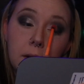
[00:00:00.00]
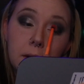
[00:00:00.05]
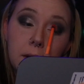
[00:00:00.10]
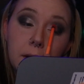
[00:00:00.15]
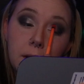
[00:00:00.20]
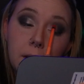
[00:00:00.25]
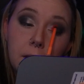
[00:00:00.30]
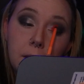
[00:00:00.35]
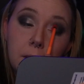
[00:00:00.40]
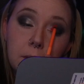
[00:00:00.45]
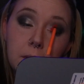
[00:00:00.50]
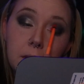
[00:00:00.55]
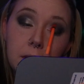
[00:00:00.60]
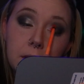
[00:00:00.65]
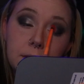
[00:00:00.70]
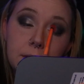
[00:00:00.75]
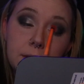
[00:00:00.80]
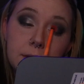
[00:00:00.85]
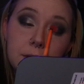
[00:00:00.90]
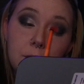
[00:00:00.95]
You know,
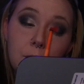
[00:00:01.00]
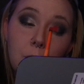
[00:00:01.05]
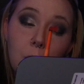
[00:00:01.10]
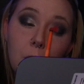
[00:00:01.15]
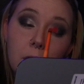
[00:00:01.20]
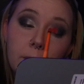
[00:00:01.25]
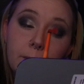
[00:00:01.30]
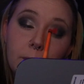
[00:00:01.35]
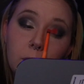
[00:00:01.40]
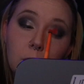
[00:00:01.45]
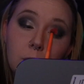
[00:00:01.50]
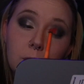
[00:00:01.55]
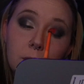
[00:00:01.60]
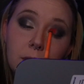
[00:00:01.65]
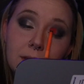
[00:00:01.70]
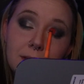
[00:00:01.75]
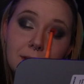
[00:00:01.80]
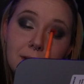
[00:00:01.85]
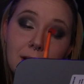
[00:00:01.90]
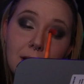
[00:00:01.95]
this is normal.
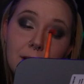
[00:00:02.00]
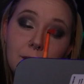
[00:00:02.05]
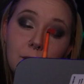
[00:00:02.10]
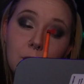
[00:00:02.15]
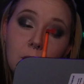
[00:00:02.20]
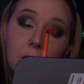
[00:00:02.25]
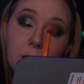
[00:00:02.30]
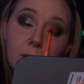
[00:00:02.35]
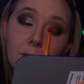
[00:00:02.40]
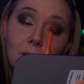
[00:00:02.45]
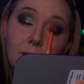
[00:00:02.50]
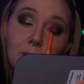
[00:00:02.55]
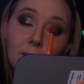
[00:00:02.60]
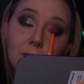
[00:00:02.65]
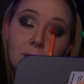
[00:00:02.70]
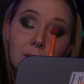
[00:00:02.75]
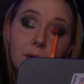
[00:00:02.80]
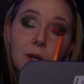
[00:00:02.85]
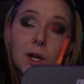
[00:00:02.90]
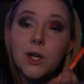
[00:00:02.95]
It's not
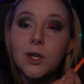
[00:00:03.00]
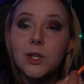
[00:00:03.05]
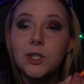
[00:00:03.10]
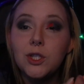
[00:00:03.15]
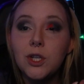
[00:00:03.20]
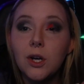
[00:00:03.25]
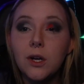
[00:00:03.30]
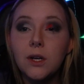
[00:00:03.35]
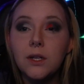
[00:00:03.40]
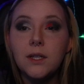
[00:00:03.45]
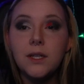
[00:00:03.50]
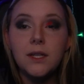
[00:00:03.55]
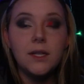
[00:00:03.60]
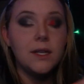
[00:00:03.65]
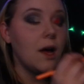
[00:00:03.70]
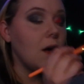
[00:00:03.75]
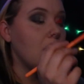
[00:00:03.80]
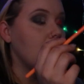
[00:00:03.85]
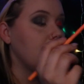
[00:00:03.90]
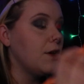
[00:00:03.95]
normal.
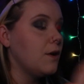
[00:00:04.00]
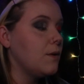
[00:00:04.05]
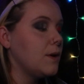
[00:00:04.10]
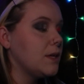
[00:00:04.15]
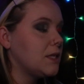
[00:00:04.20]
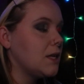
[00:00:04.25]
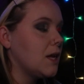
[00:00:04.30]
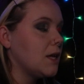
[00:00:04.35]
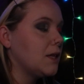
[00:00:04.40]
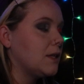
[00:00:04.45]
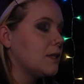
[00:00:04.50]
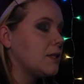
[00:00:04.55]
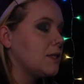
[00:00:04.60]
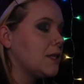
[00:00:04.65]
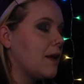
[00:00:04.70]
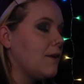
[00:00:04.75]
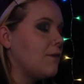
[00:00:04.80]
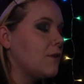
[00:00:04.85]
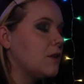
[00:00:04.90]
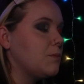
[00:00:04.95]
Charlotte, although it's not the
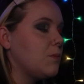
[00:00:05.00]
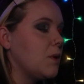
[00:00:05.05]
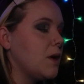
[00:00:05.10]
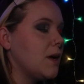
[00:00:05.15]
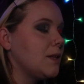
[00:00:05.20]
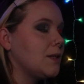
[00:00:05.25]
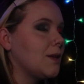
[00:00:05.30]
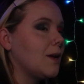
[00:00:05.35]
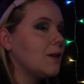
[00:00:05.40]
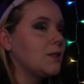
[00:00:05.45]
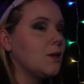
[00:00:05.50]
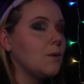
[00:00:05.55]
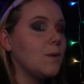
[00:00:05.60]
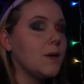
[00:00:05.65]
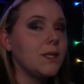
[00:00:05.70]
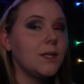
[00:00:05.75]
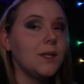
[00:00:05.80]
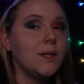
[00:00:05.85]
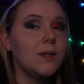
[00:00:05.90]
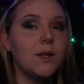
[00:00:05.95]
safest place, also
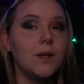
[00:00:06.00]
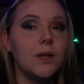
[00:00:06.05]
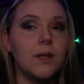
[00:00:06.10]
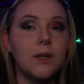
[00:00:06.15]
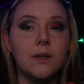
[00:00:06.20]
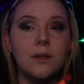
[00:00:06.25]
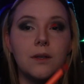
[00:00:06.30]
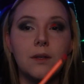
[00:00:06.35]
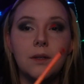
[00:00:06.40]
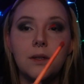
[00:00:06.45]
isn't the